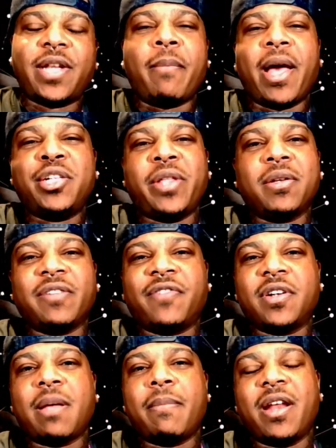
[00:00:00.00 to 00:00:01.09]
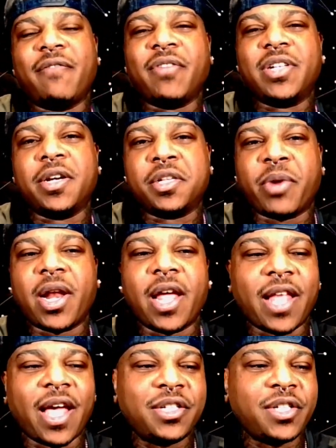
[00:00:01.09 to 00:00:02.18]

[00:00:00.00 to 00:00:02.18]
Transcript: Now, mind you, that was the first time that I've ever done a spread like that,